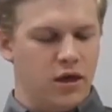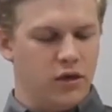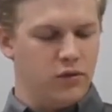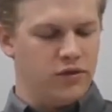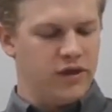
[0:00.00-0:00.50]

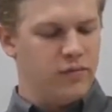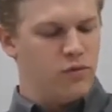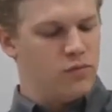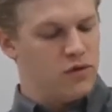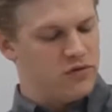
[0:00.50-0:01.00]
You will then
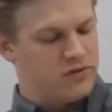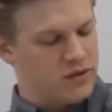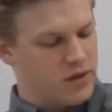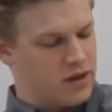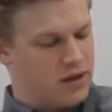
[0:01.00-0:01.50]
remove the
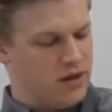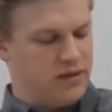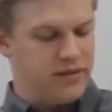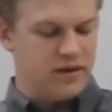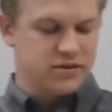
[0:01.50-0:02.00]
lug
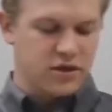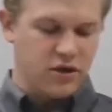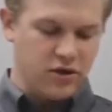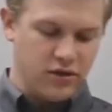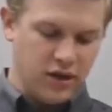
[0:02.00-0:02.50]
kit that is
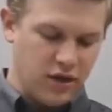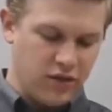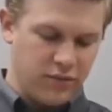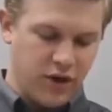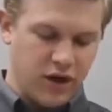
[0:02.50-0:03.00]
currently on
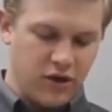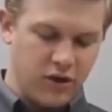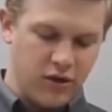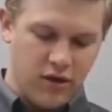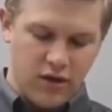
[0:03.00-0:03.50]
the
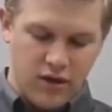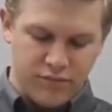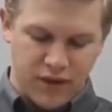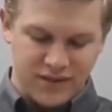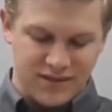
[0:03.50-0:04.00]
breaker
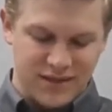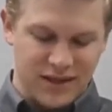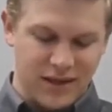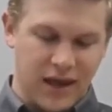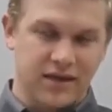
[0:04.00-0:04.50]
by
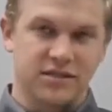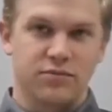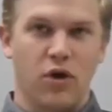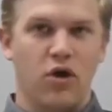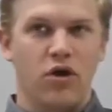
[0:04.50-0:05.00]
sticking a
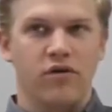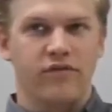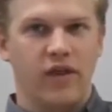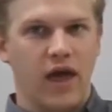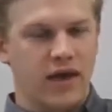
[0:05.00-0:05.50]
small
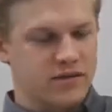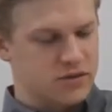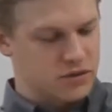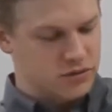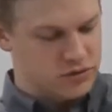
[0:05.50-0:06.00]
flathead
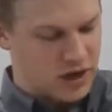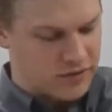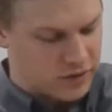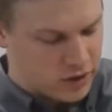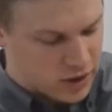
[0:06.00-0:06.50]

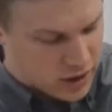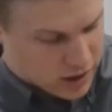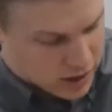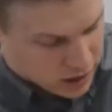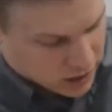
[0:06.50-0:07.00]
screwdriver
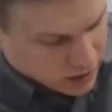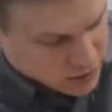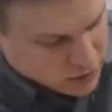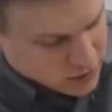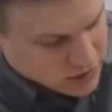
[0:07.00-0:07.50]

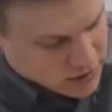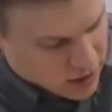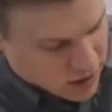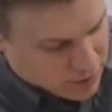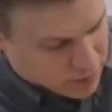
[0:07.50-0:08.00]
into the
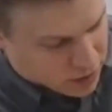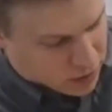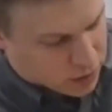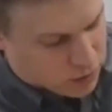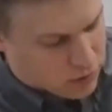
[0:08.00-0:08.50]
slot
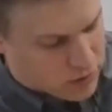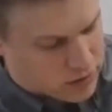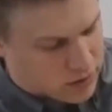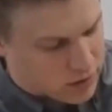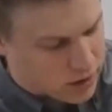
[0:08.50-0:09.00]
below
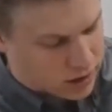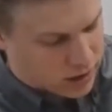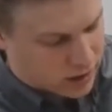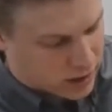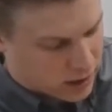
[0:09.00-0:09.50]
the lug
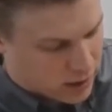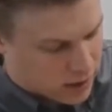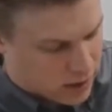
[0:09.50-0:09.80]
kit